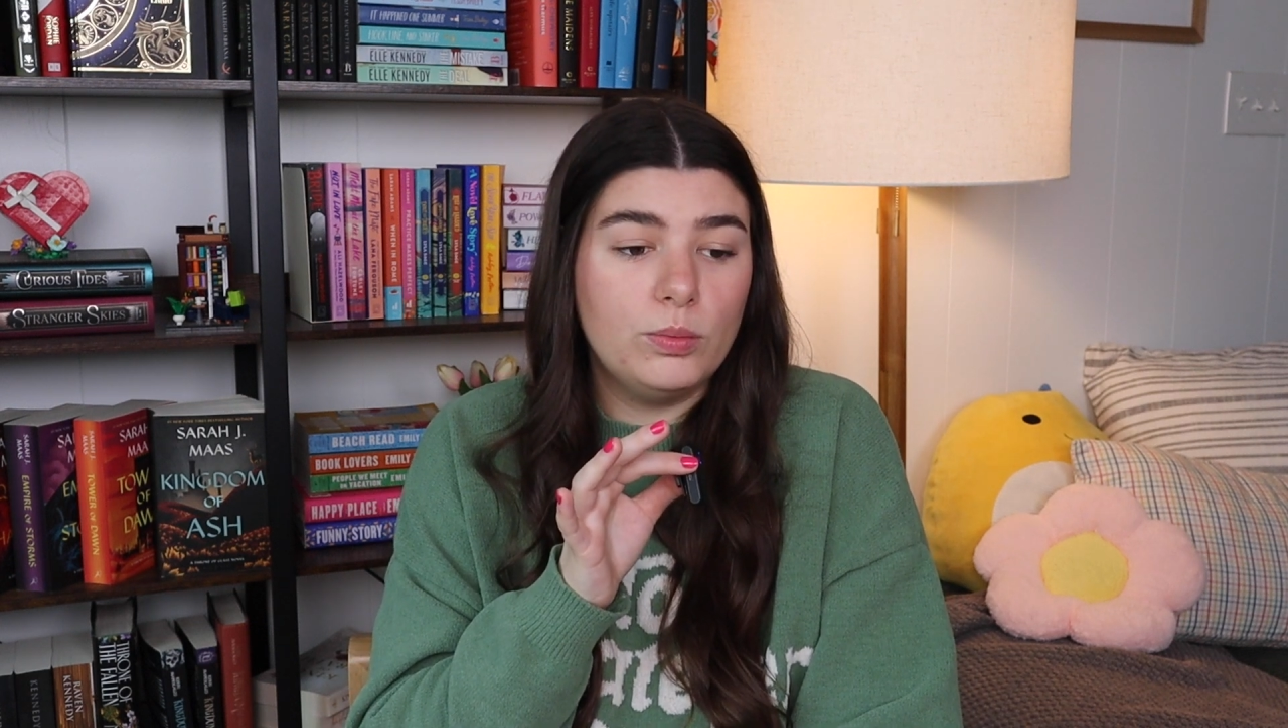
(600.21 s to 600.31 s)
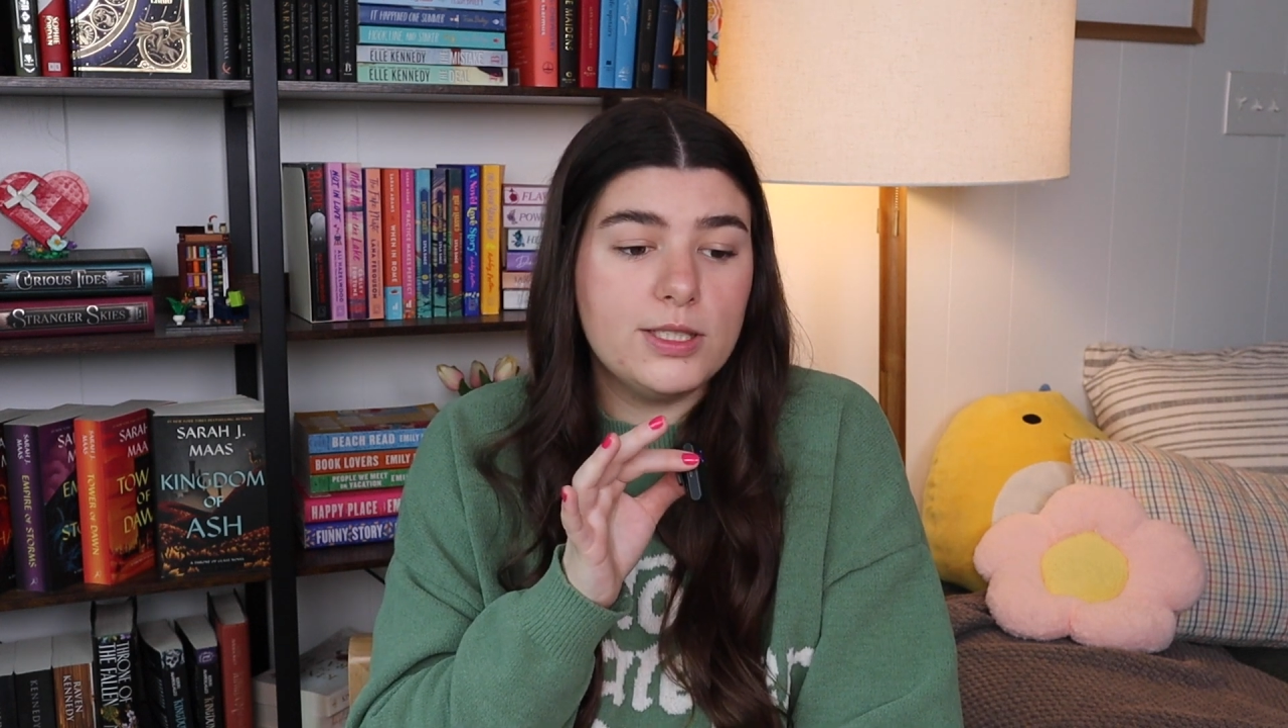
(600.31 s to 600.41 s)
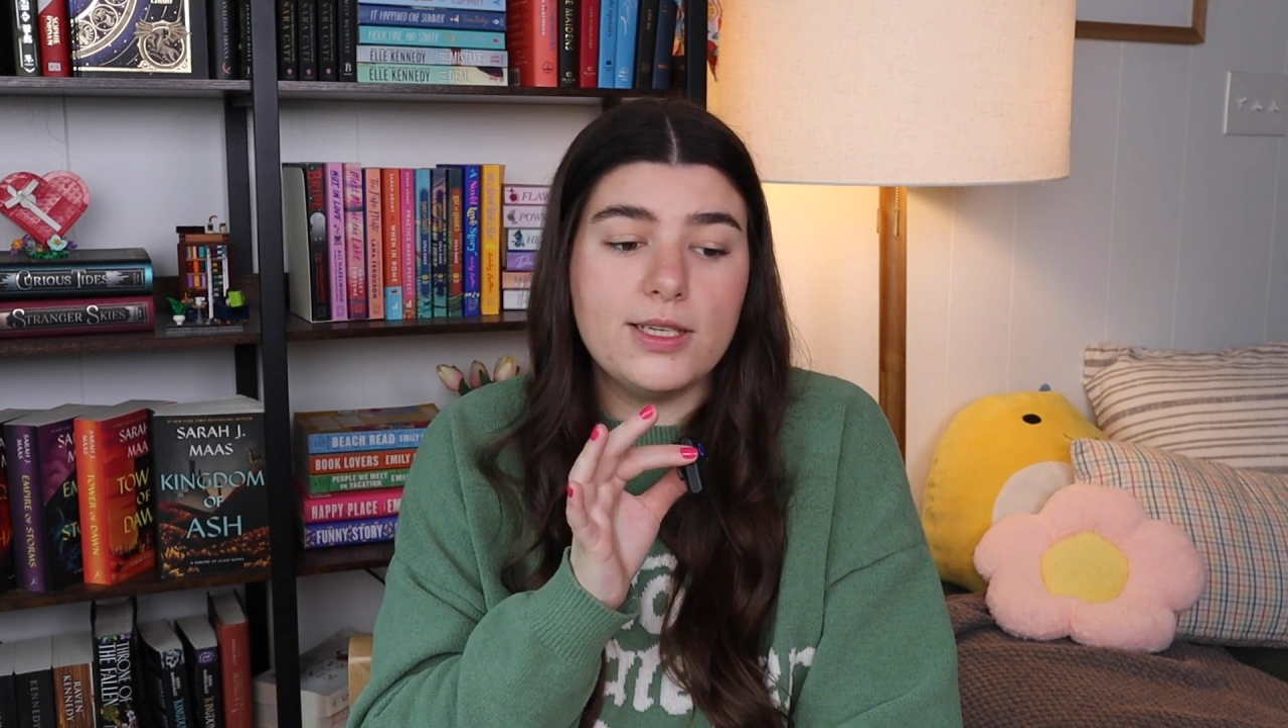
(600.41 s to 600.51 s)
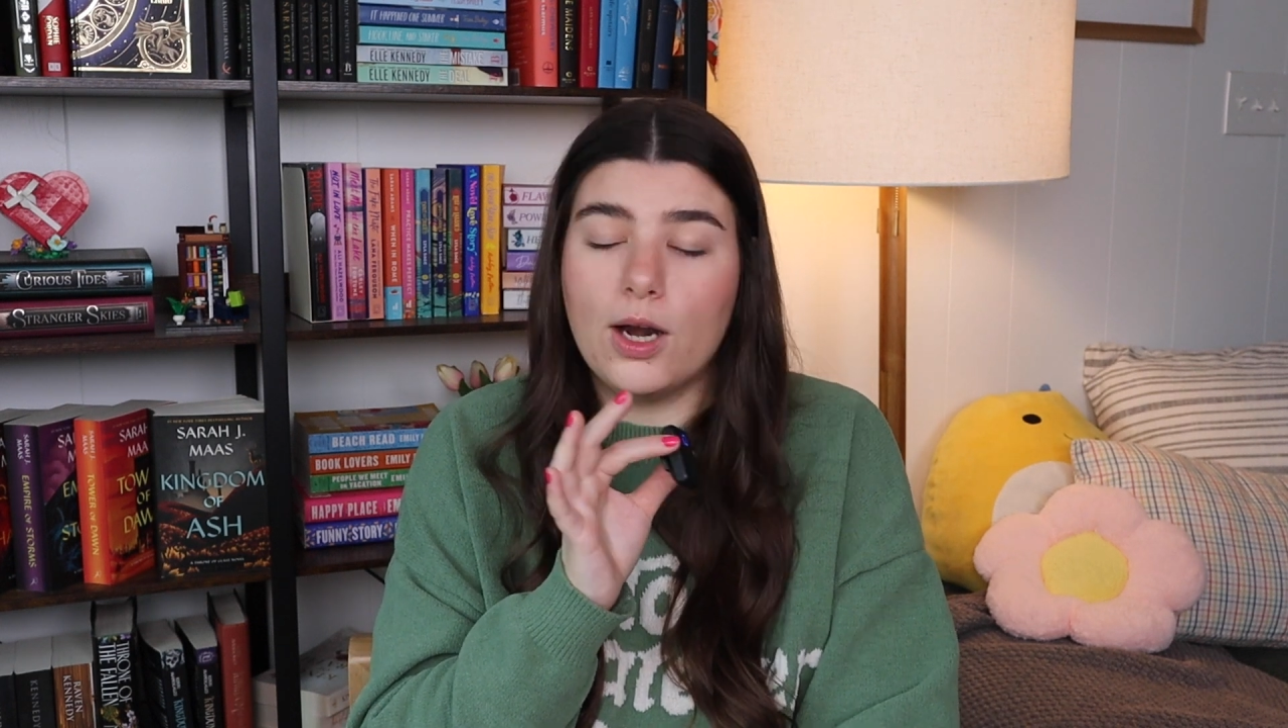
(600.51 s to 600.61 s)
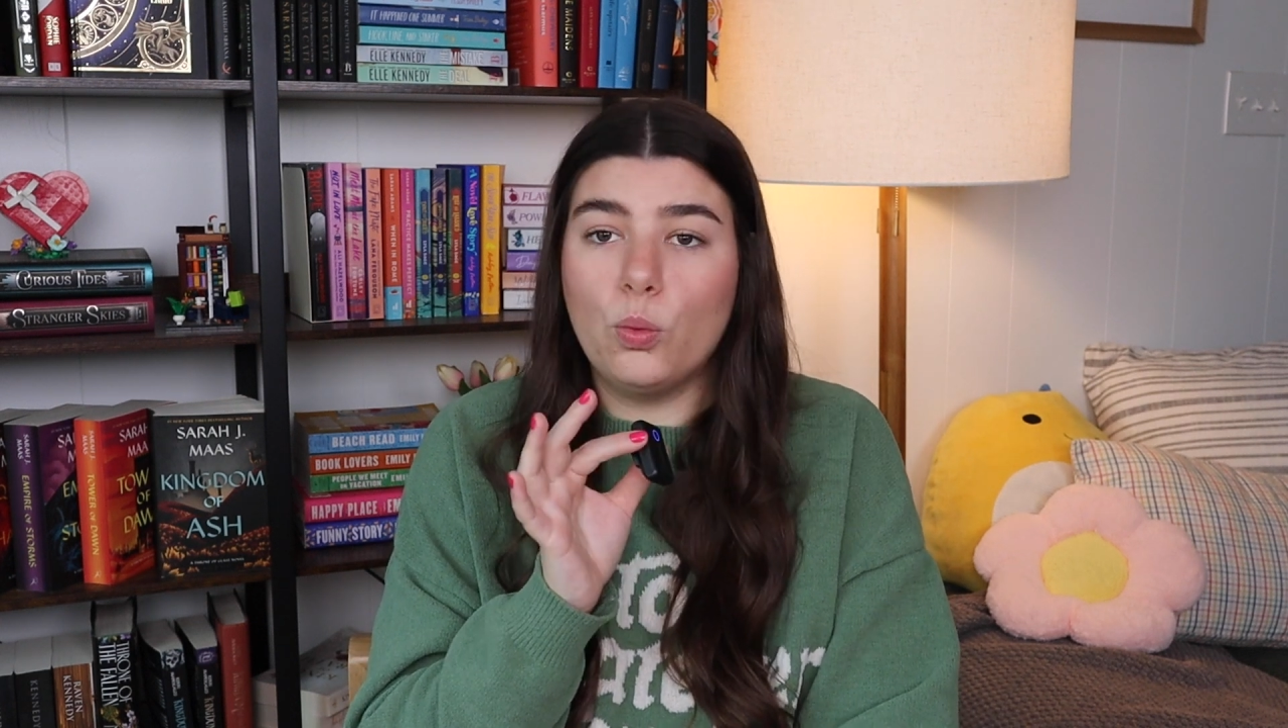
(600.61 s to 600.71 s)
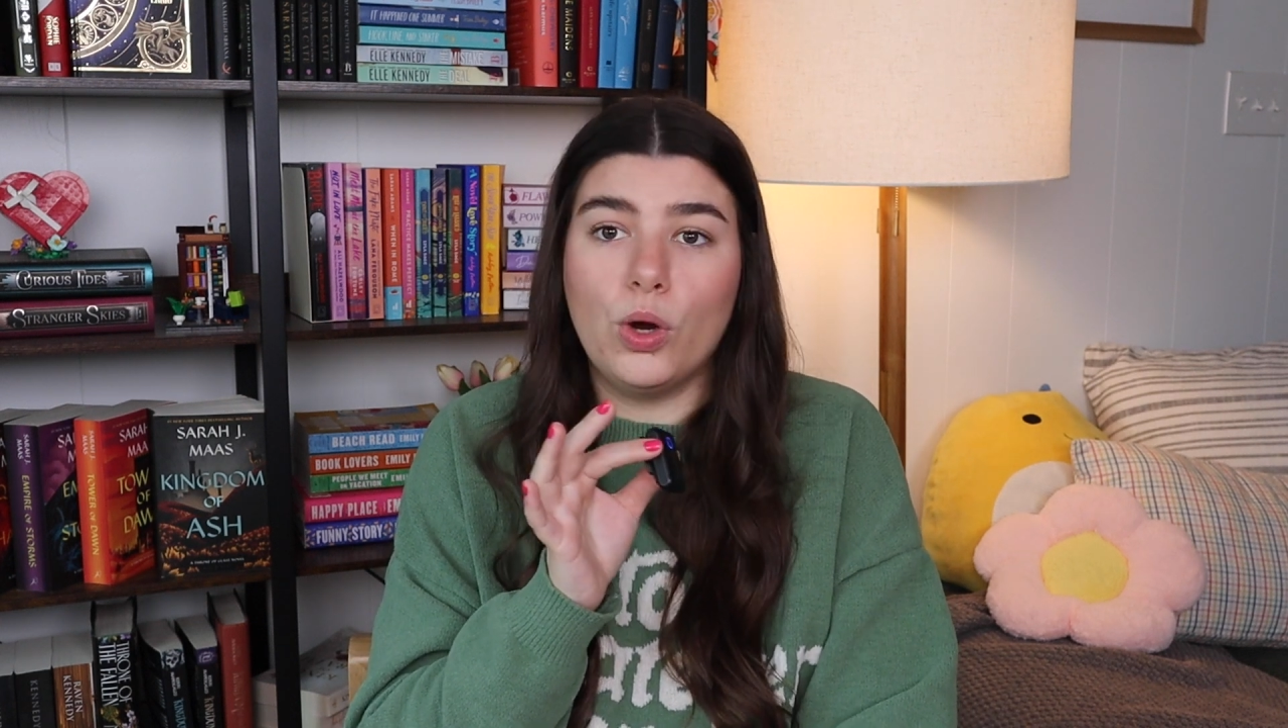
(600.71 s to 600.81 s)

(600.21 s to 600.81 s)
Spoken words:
It's not a